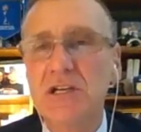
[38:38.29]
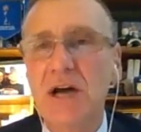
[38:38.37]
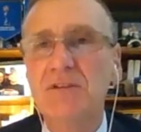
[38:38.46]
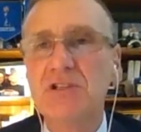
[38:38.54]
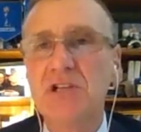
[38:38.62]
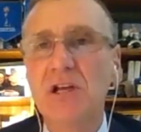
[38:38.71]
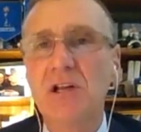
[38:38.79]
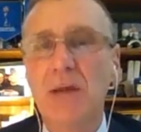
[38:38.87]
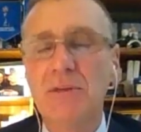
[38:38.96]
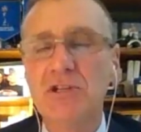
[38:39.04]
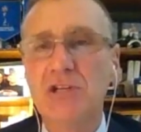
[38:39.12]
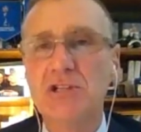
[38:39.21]
And obviously
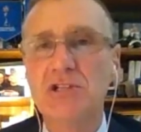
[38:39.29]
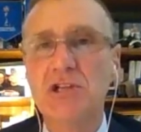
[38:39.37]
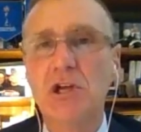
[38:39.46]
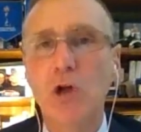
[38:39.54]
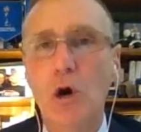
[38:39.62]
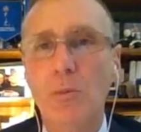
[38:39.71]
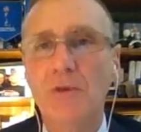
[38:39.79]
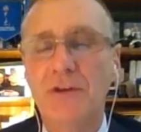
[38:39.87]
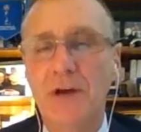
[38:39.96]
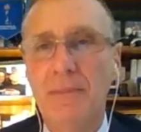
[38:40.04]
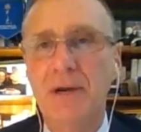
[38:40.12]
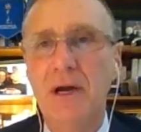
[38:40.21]
climate change is a global
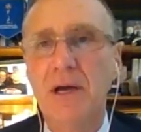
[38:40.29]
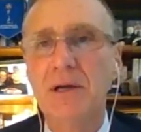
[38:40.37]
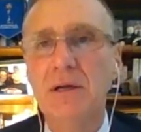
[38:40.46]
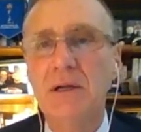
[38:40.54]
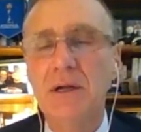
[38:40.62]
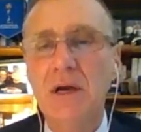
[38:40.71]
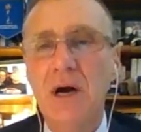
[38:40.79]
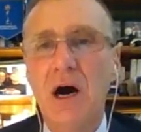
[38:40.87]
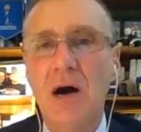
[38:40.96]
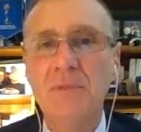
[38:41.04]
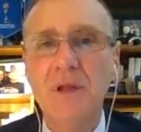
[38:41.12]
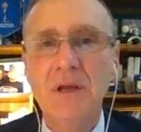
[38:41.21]
phenomenon,
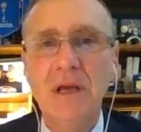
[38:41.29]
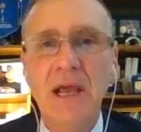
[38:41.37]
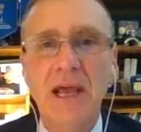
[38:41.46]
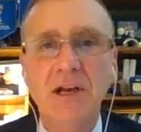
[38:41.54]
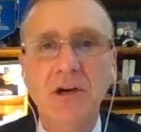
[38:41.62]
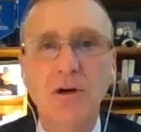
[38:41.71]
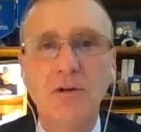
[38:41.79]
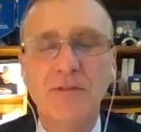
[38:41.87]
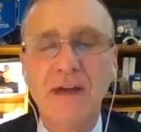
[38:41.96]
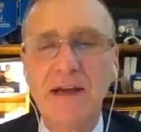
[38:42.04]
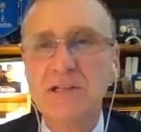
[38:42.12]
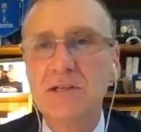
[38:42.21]
and it'll
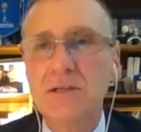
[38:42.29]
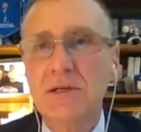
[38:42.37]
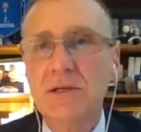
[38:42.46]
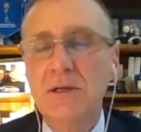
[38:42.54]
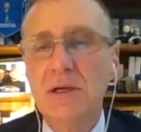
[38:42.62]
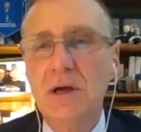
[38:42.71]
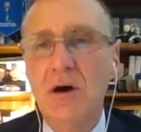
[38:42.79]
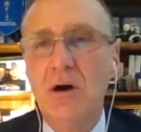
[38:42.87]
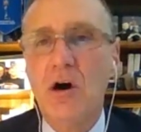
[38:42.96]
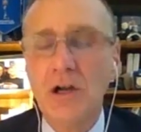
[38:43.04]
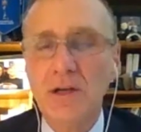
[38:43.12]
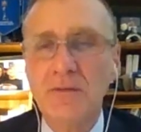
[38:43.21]
affect
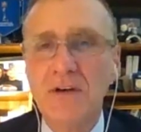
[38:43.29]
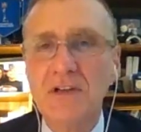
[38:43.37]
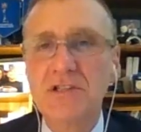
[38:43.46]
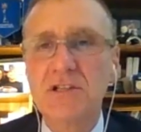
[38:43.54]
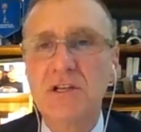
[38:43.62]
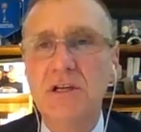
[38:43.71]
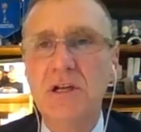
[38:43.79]
all of us